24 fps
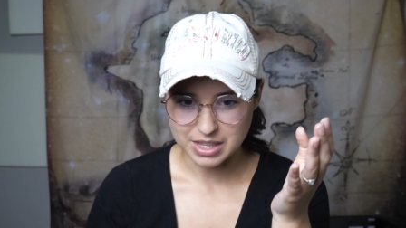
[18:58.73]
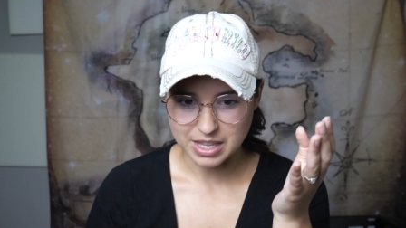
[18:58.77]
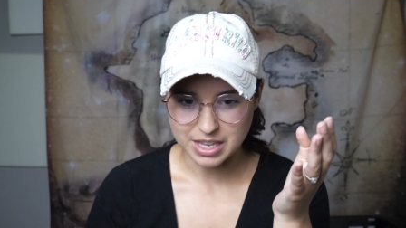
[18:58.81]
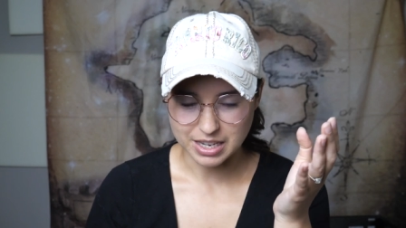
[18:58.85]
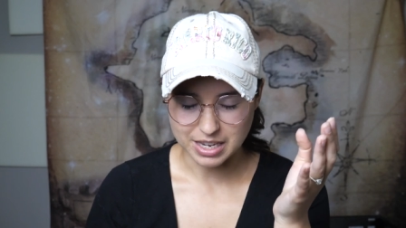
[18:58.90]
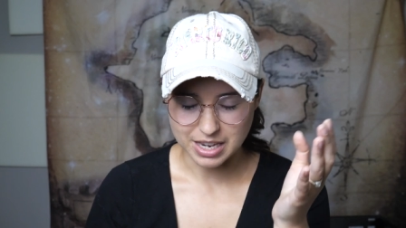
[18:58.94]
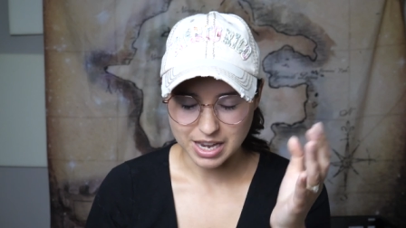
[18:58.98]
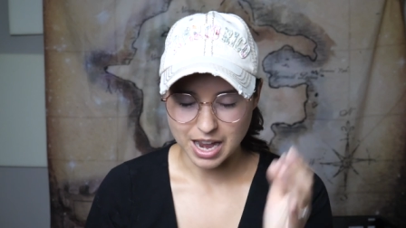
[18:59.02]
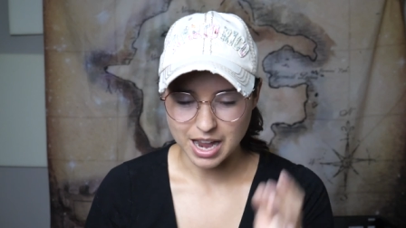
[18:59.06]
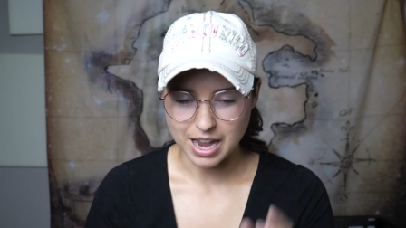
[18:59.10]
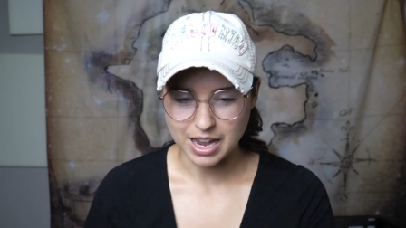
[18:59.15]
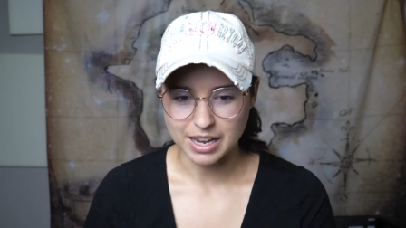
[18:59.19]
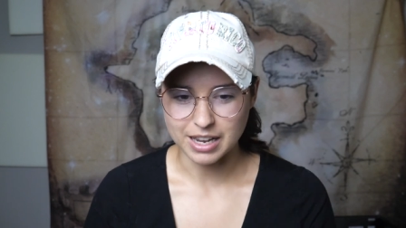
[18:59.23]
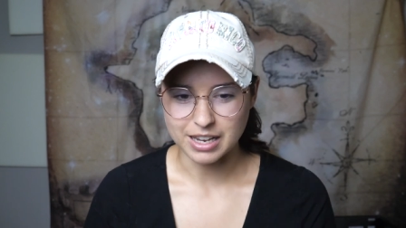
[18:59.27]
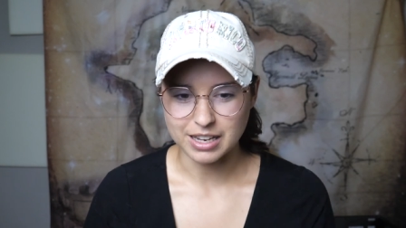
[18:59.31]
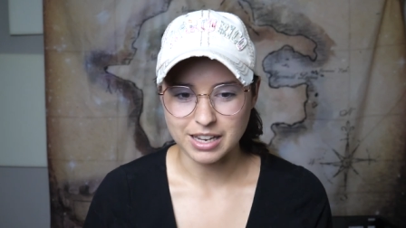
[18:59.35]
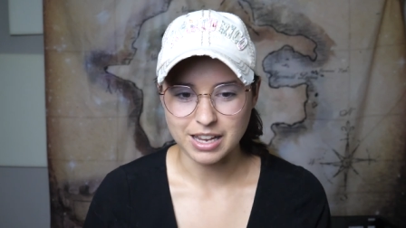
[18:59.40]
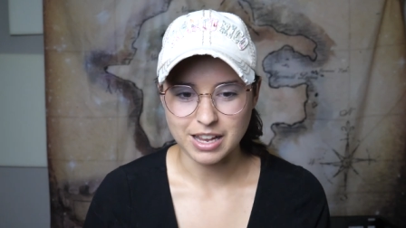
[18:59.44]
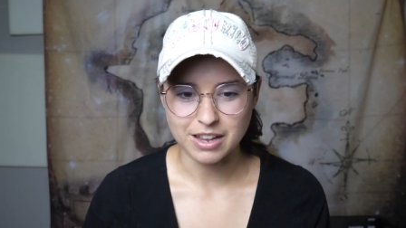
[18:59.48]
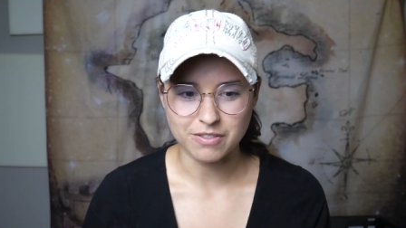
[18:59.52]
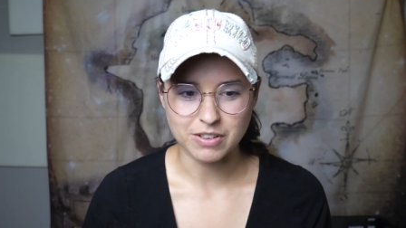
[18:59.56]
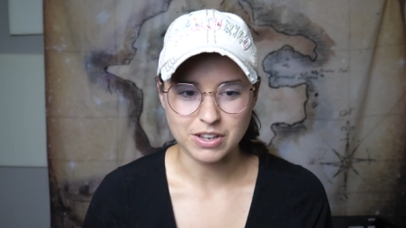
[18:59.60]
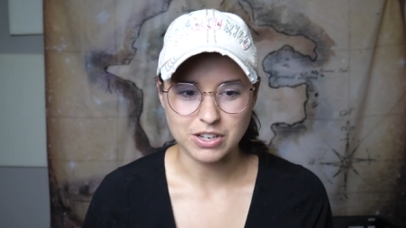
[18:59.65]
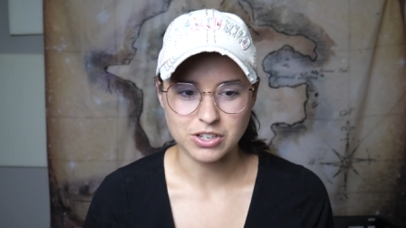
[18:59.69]
the
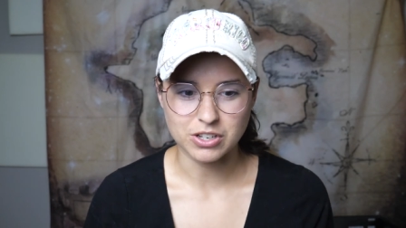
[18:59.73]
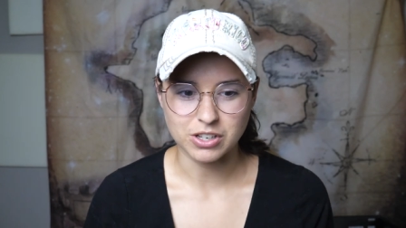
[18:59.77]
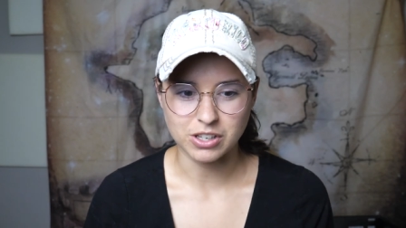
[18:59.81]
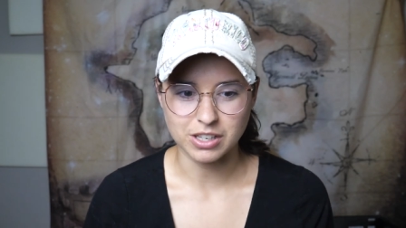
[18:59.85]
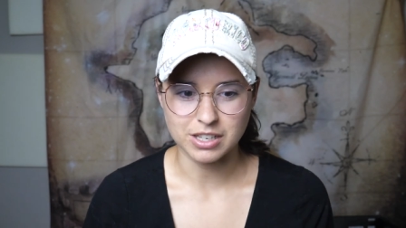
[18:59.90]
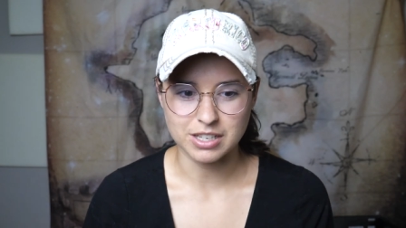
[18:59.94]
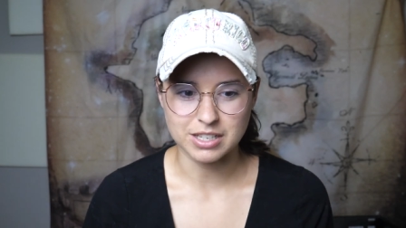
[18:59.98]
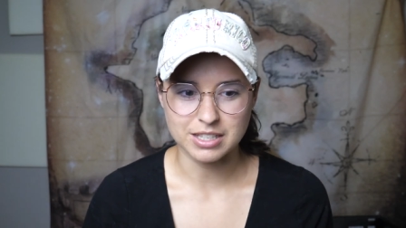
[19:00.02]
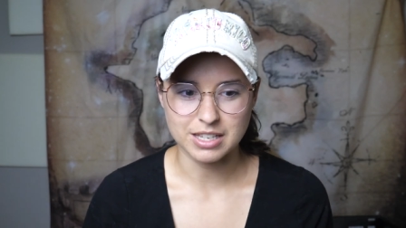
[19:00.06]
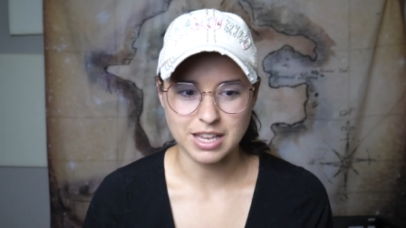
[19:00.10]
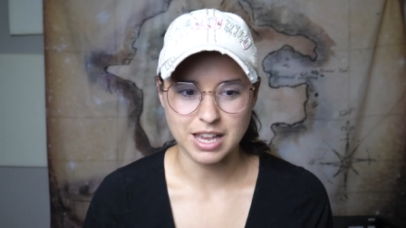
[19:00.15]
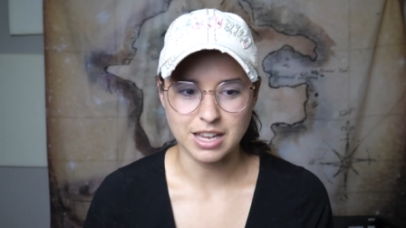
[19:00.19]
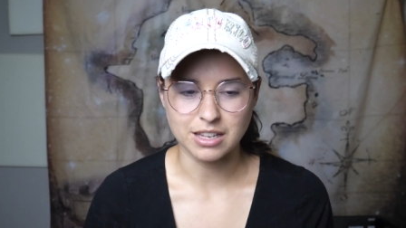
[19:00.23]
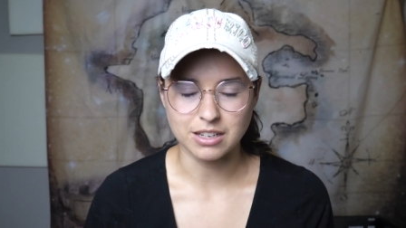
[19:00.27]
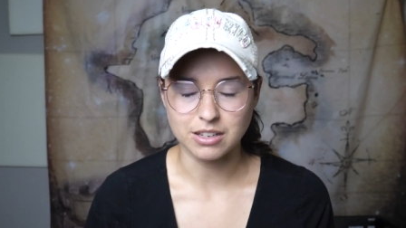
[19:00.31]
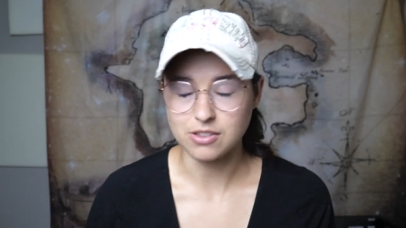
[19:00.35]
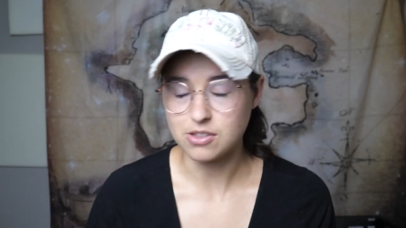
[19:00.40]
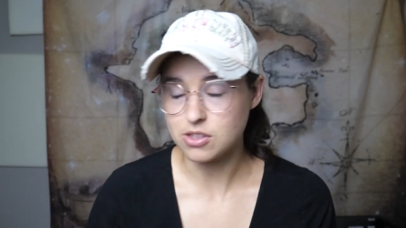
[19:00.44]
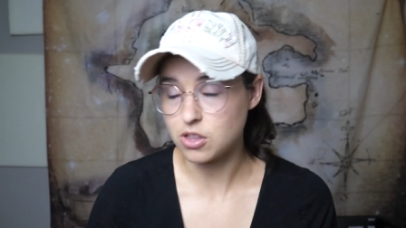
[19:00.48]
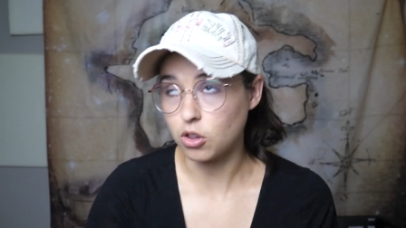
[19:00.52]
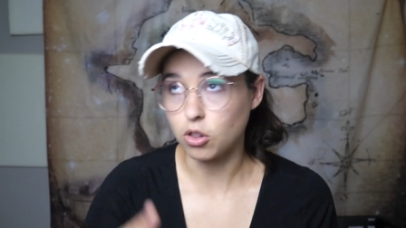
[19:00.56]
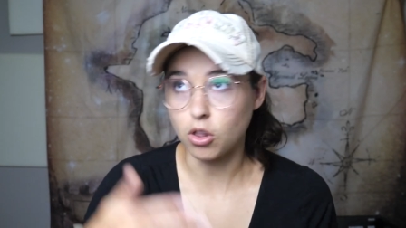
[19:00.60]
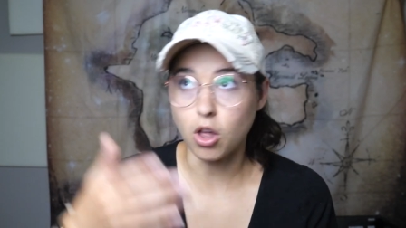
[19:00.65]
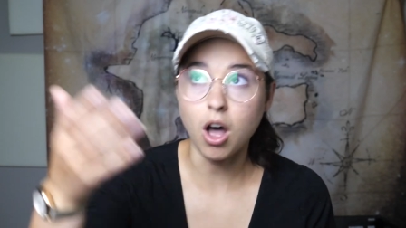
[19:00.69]
guy eventually
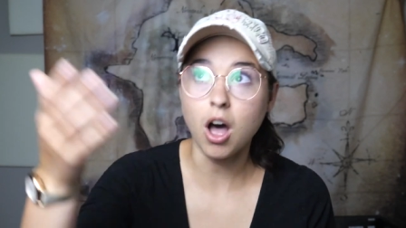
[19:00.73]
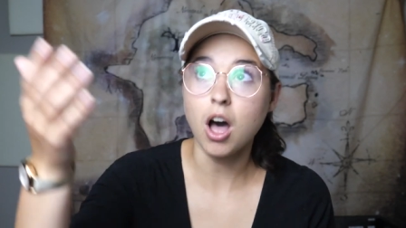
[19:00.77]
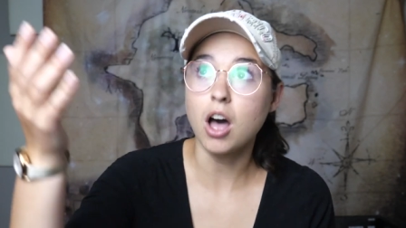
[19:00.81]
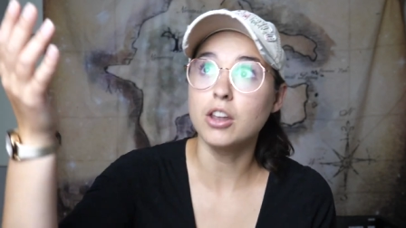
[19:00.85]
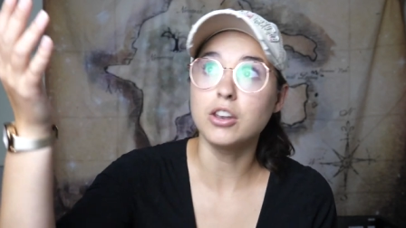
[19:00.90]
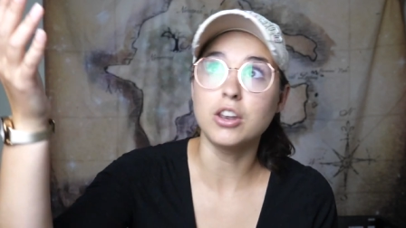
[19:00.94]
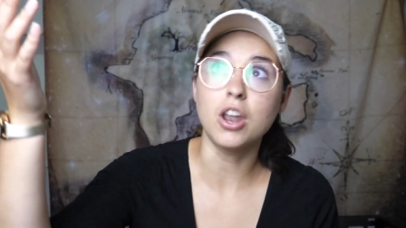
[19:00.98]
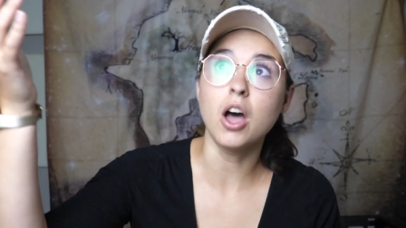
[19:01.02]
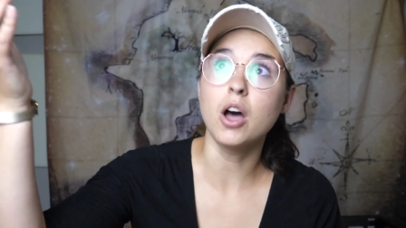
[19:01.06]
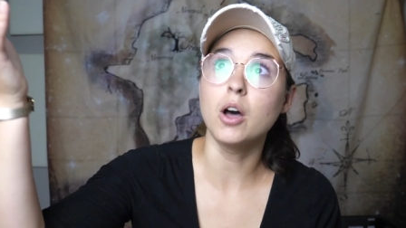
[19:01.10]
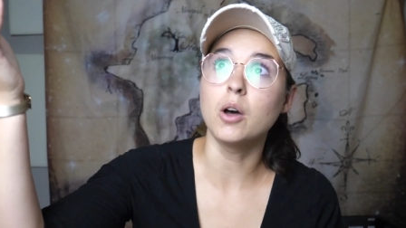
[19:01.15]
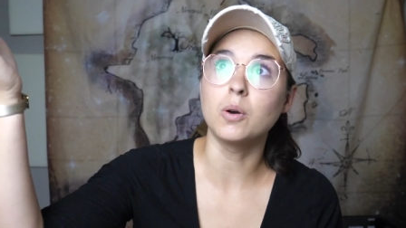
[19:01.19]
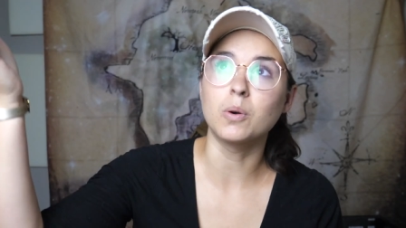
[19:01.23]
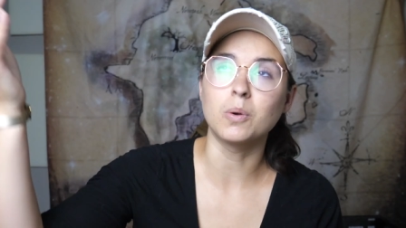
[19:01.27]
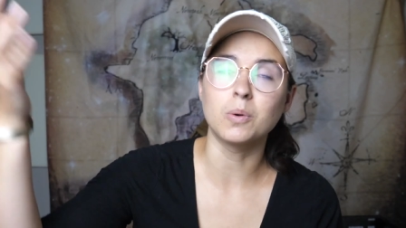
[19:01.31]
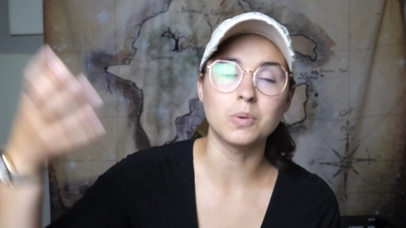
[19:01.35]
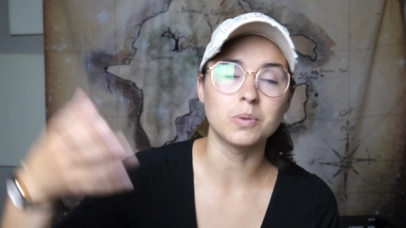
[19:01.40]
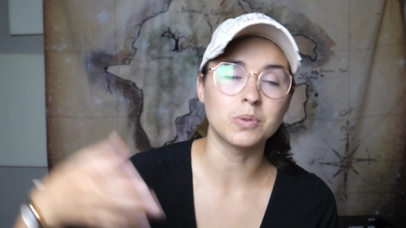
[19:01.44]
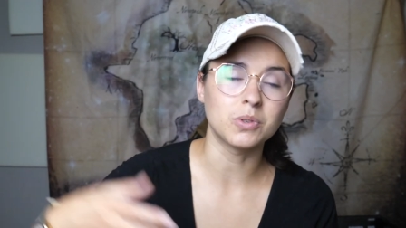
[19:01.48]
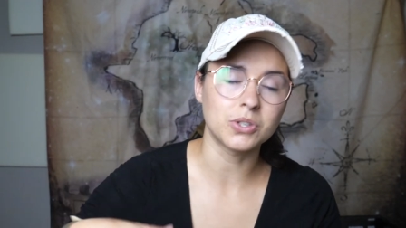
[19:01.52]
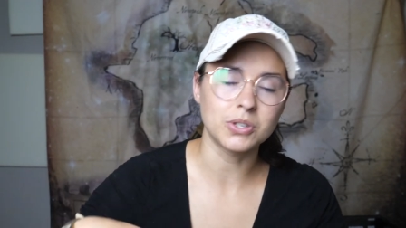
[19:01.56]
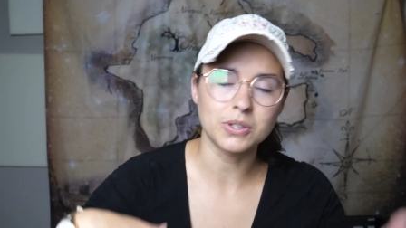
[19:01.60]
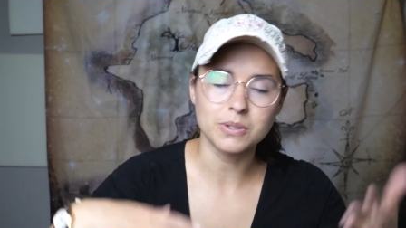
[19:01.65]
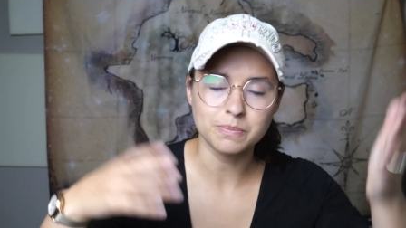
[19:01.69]
said, "The law
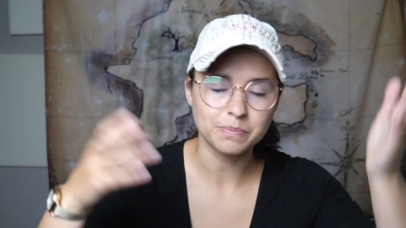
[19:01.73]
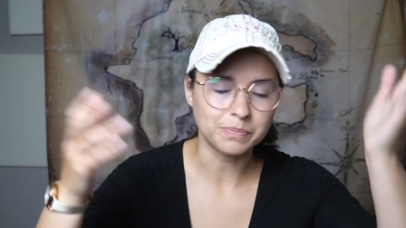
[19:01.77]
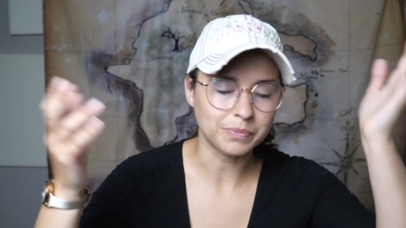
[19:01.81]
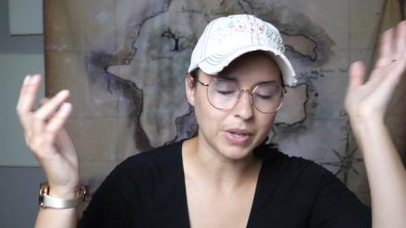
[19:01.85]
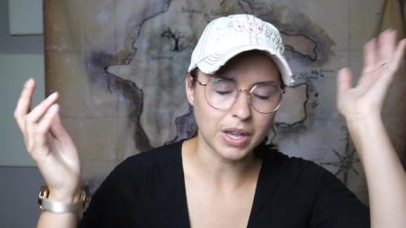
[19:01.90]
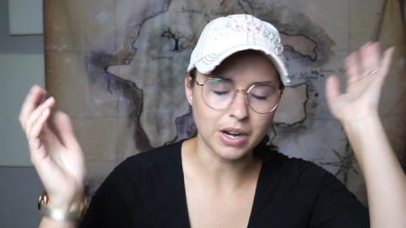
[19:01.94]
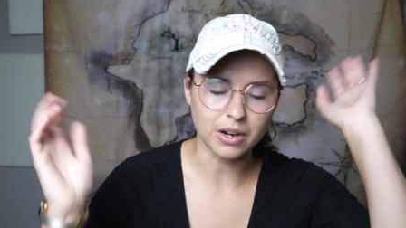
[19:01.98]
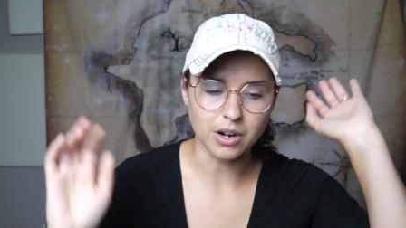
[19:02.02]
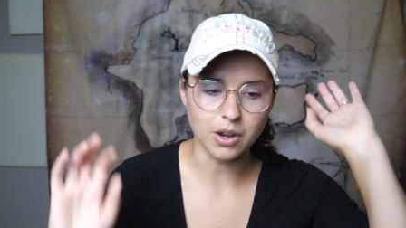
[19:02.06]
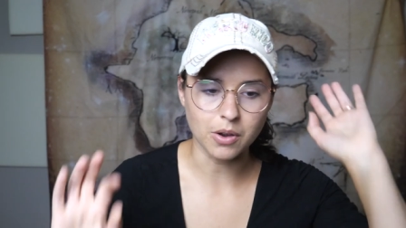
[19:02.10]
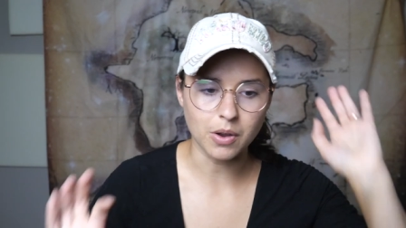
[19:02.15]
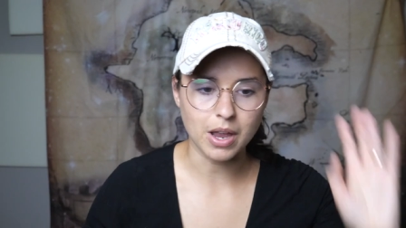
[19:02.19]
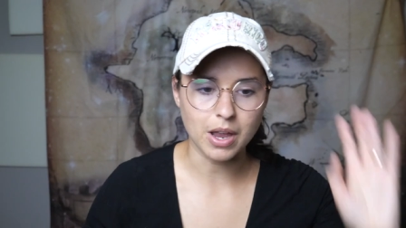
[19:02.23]
knows." I don't know